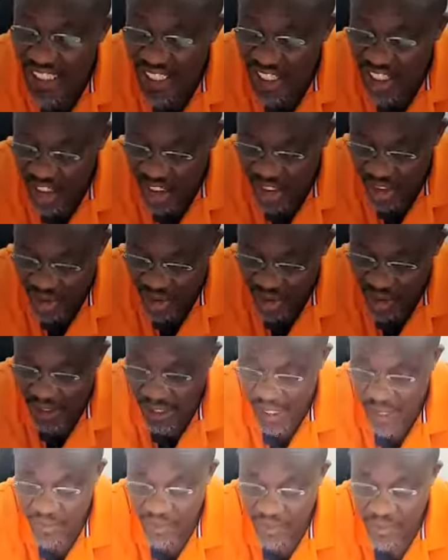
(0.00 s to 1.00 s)
rich in
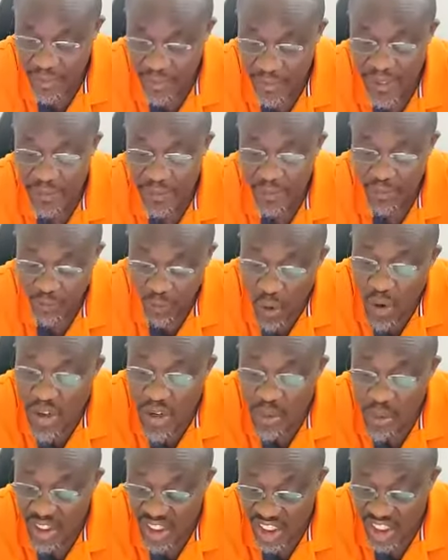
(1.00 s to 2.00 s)
heaven. Amen. Though he
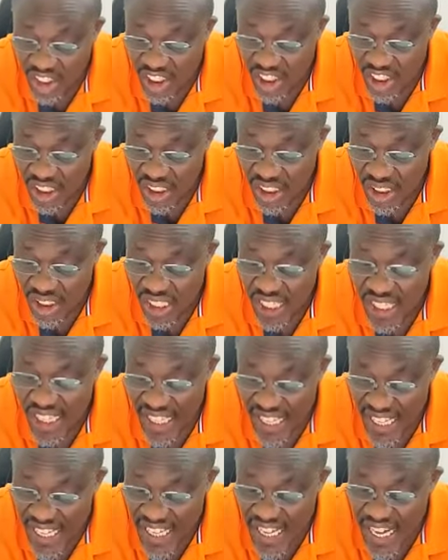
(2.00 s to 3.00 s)
was rich,
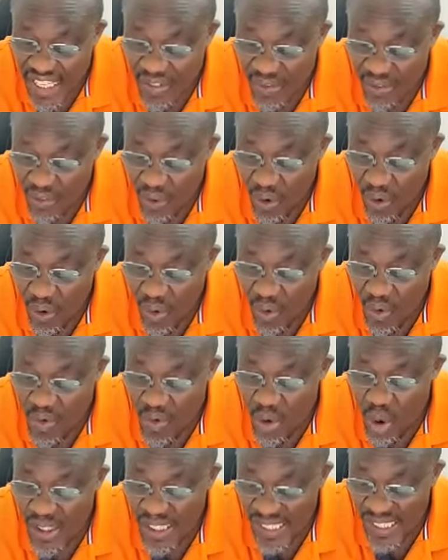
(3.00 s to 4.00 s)
yet for
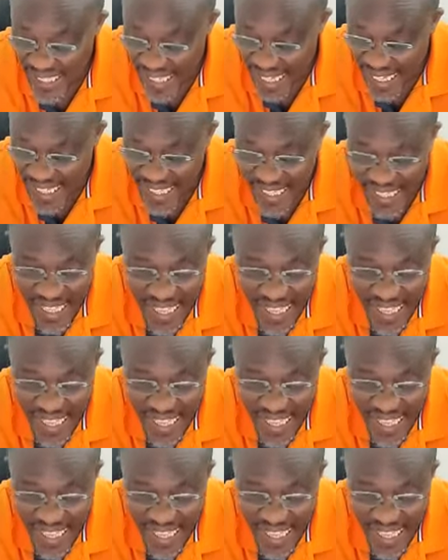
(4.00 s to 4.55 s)
your sake,